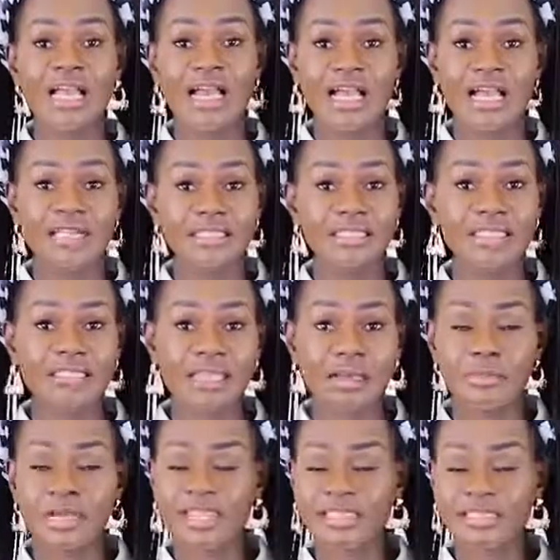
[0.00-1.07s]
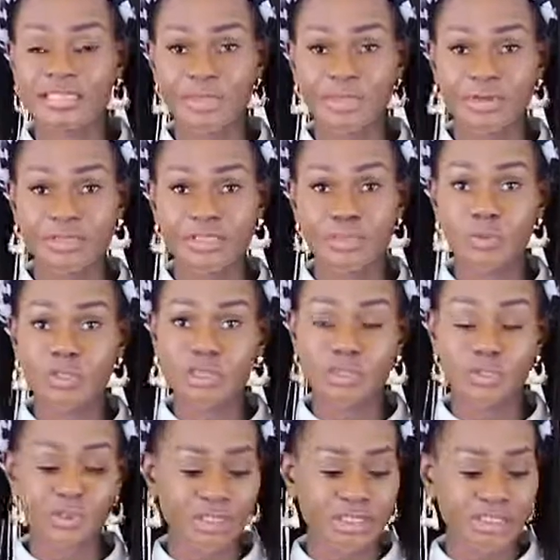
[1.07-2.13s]
And this time my experience was
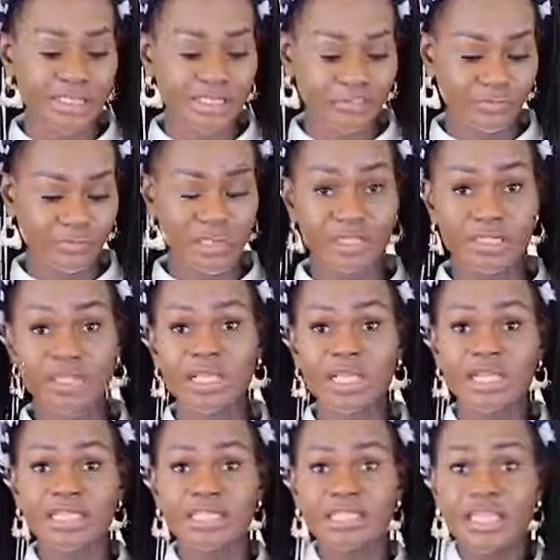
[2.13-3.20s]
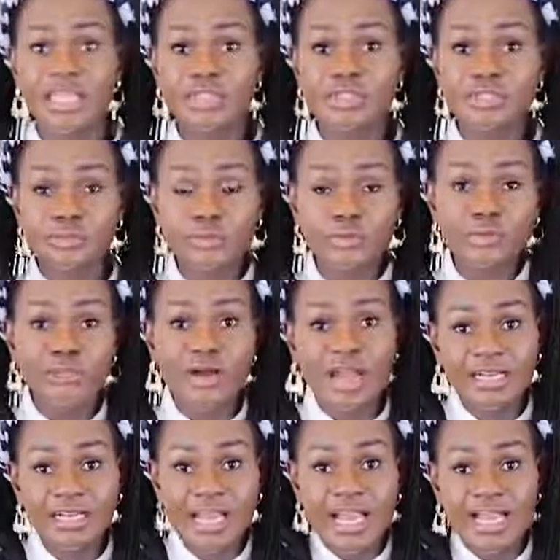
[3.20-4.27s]
no different. They do
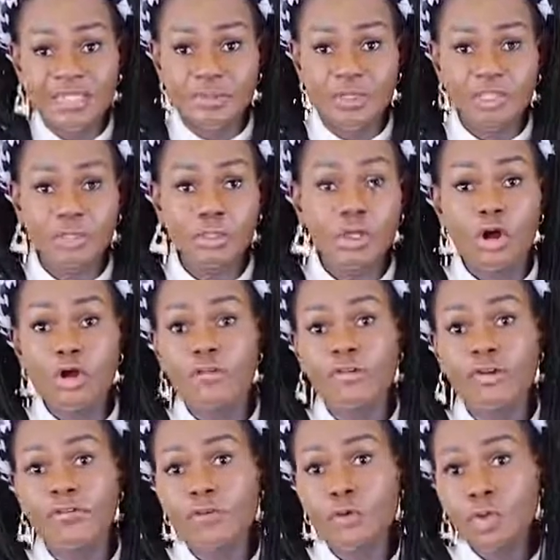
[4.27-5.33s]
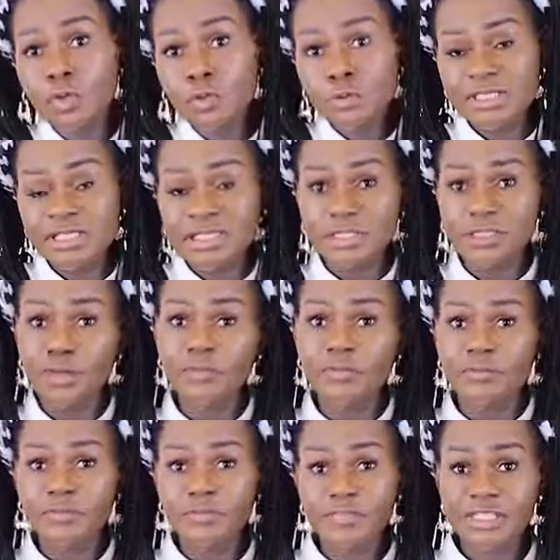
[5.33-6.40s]
run a special offer for orders
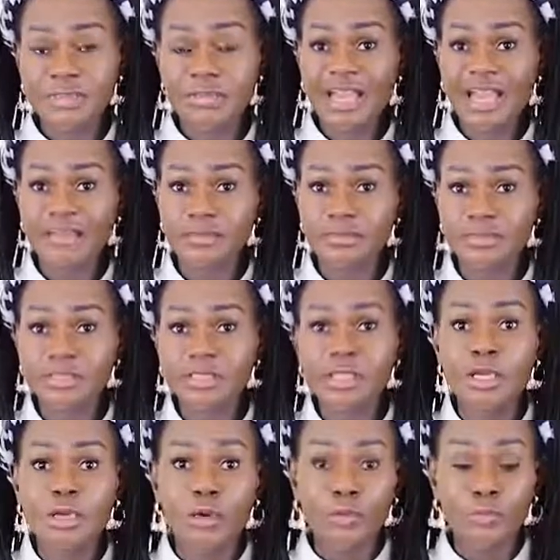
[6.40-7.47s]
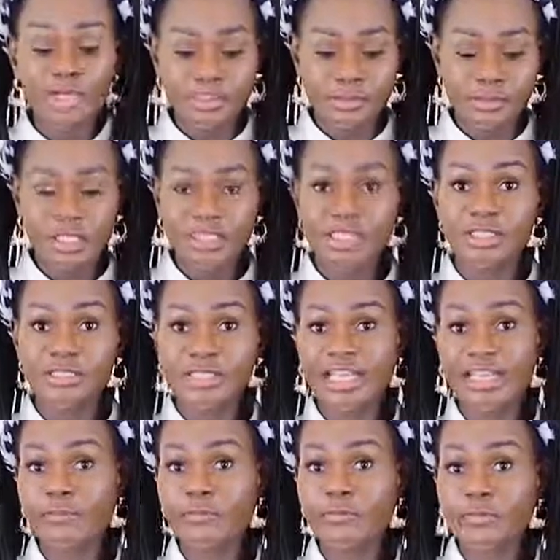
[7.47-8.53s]
over £50, which means you
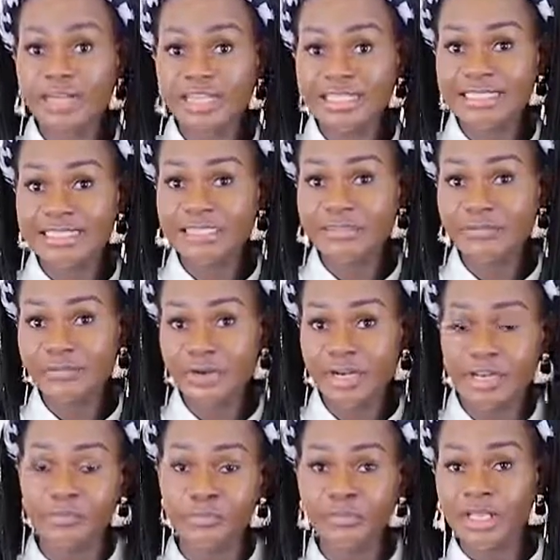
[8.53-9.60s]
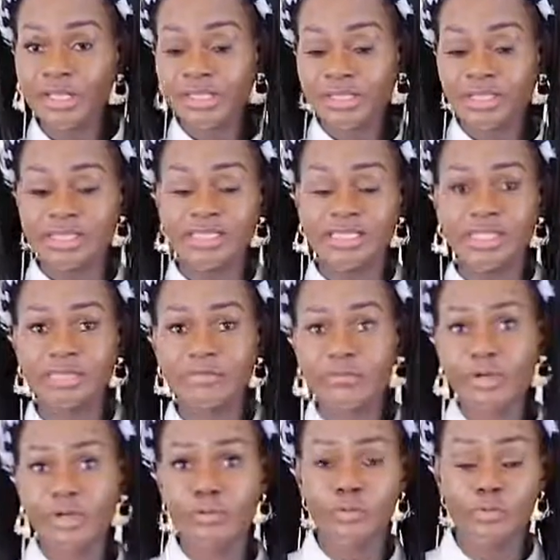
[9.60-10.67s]
get free delivery. This
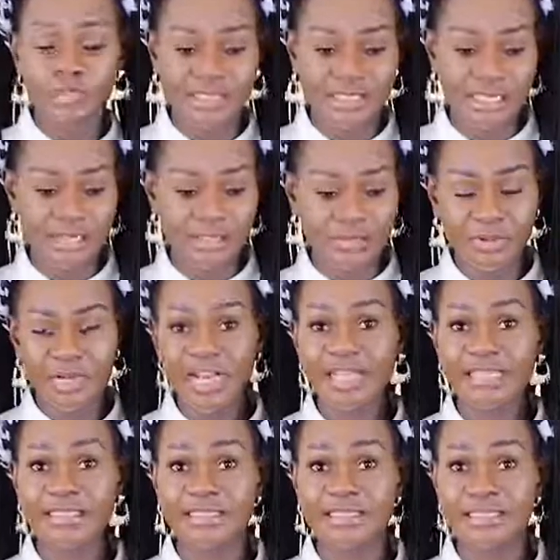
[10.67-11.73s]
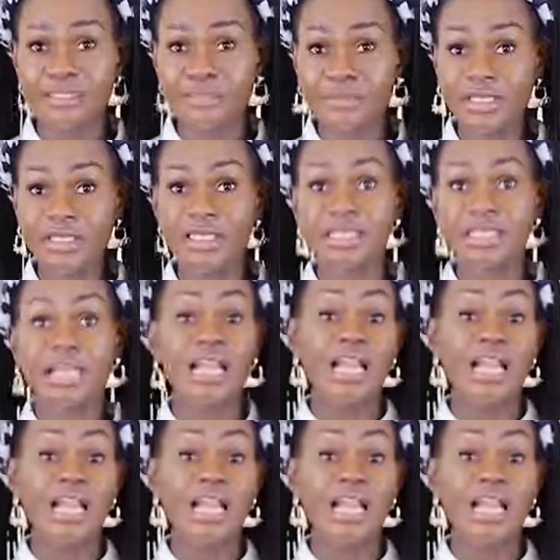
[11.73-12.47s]
delivery was done by DPD.